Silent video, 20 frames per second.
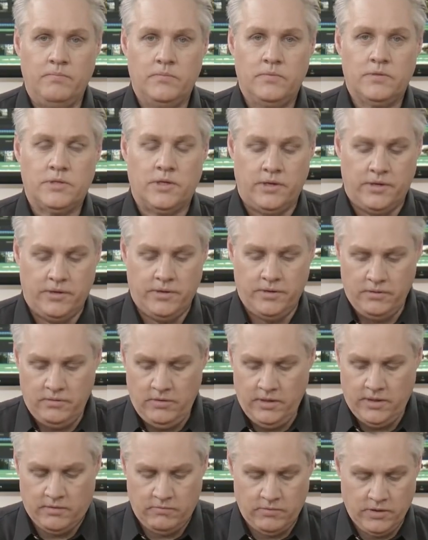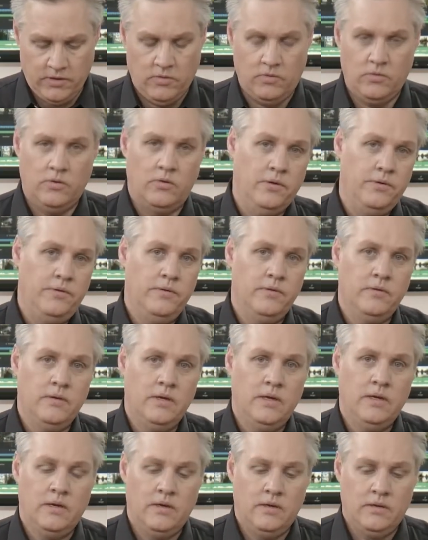So you can record
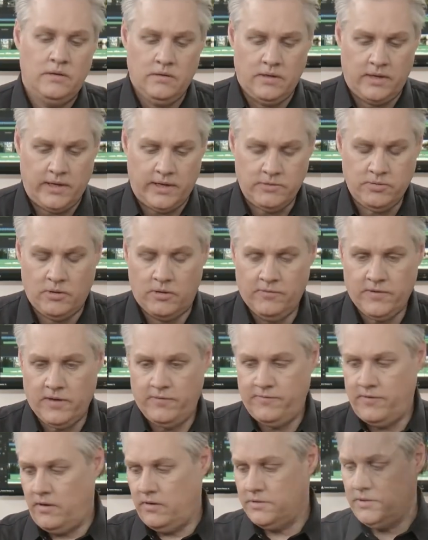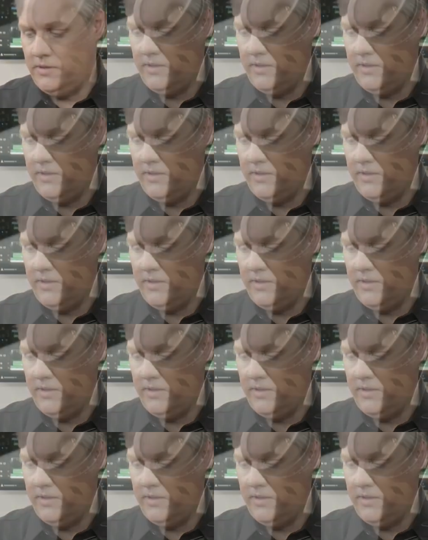12K files